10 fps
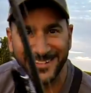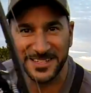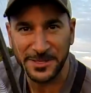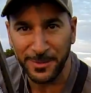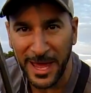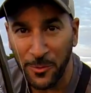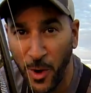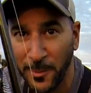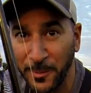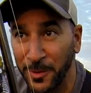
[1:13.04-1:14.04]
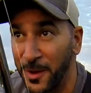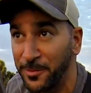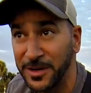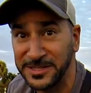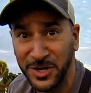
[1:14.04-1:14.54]
is the black whopper
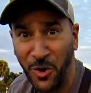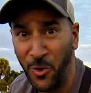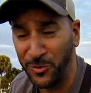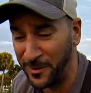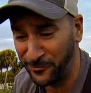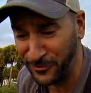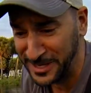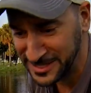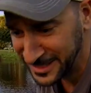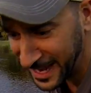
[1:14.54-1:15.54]
plopper. It's cold. I'm freezing,